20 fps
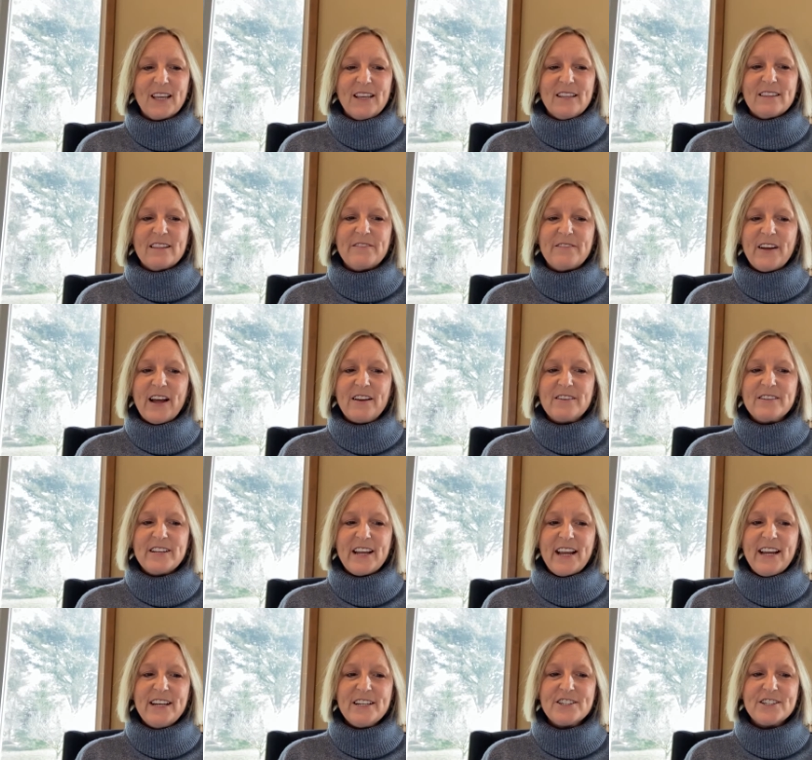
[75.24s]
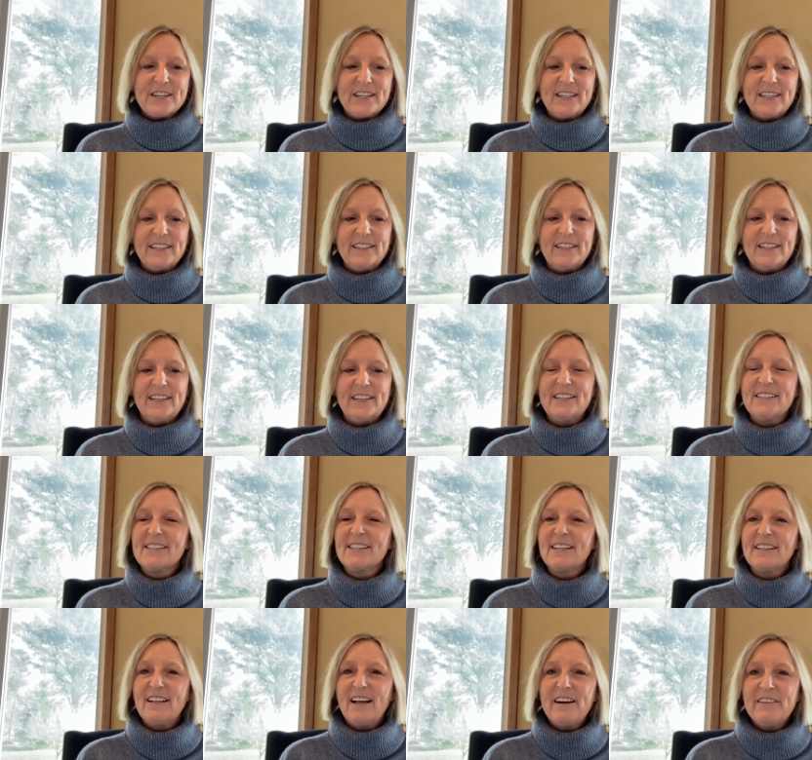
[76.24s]
The foundation is
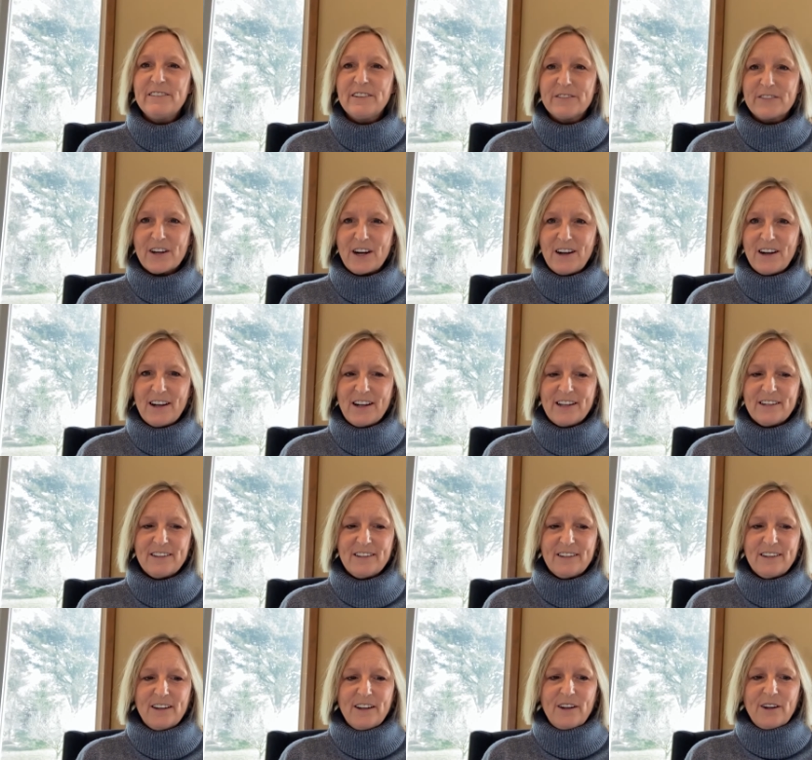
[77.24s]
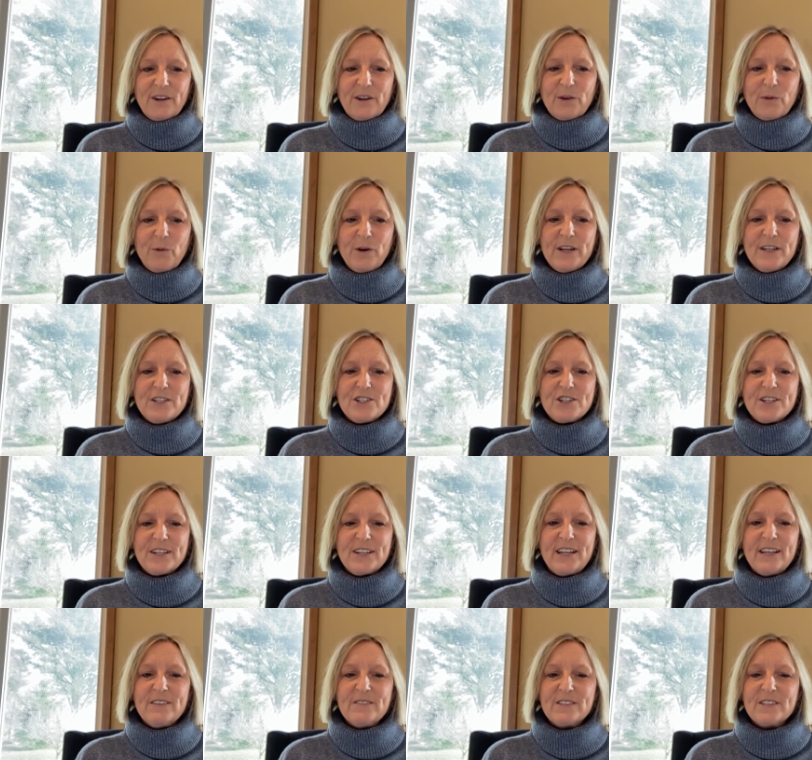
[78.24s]
the love of God, which
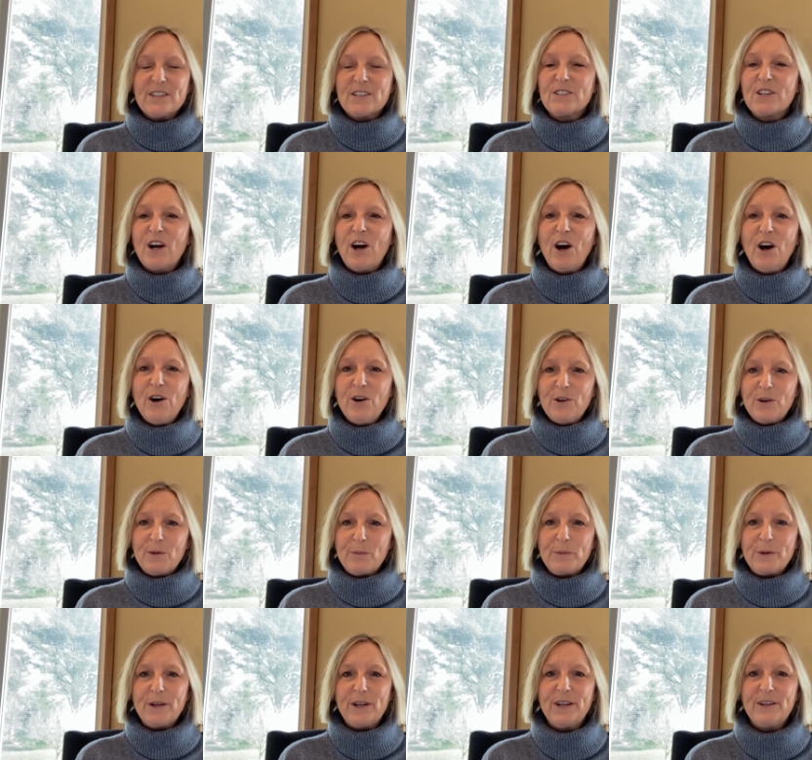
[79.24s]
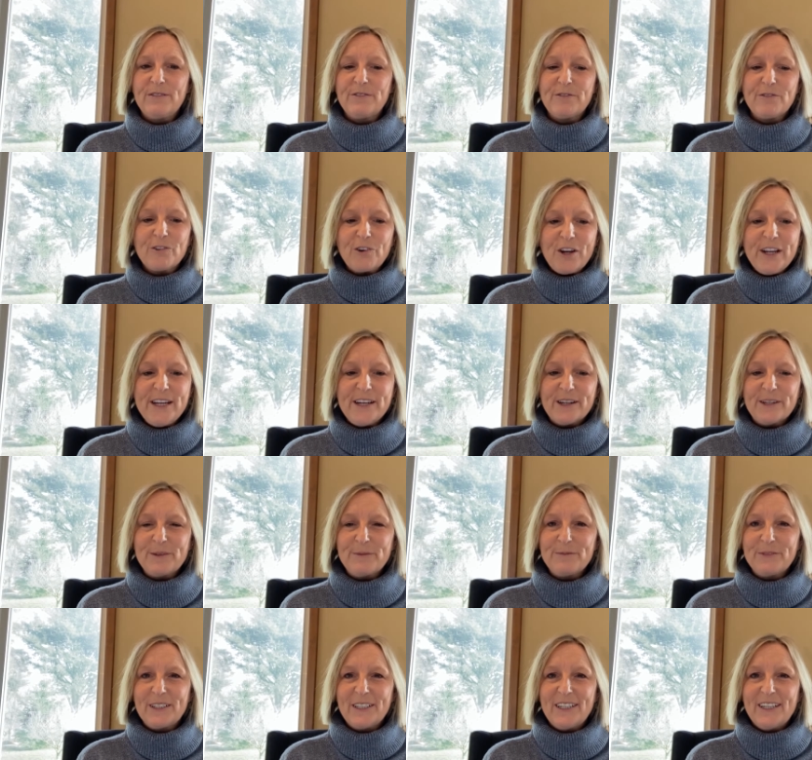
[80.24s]
gives us hope and
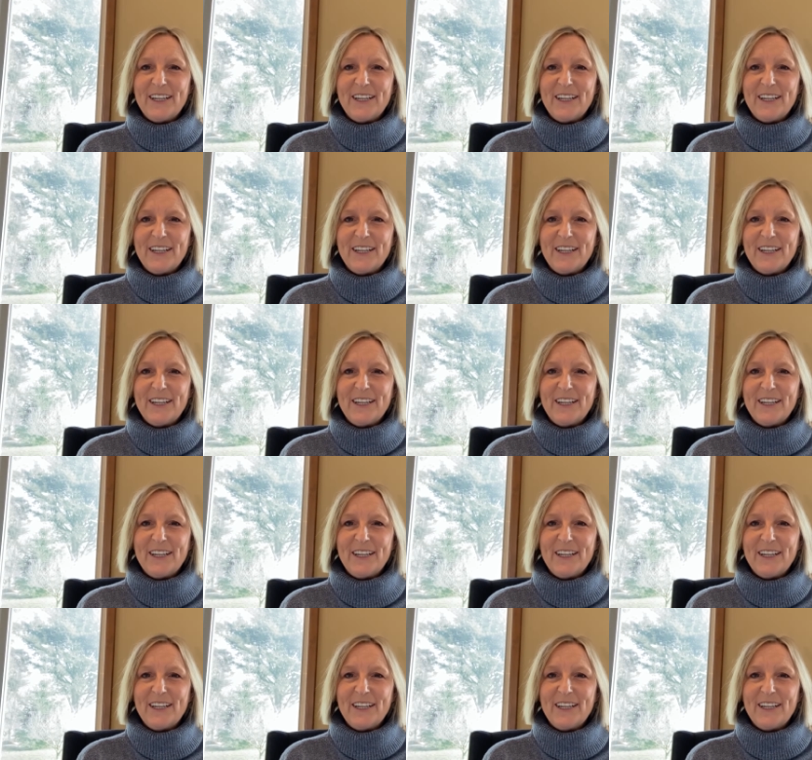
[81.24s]
freedom.